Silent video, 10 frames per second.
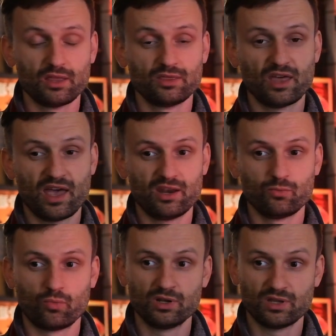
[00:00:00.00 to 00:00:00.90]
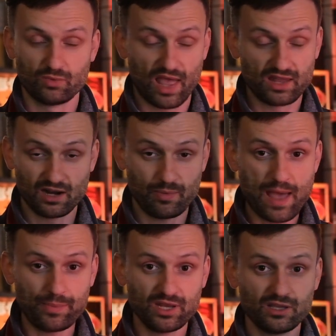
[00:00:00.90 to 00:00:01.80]
then what ended up
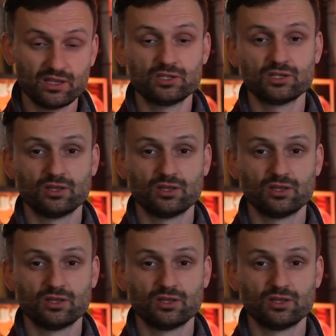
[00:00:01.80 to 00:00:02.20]
happening is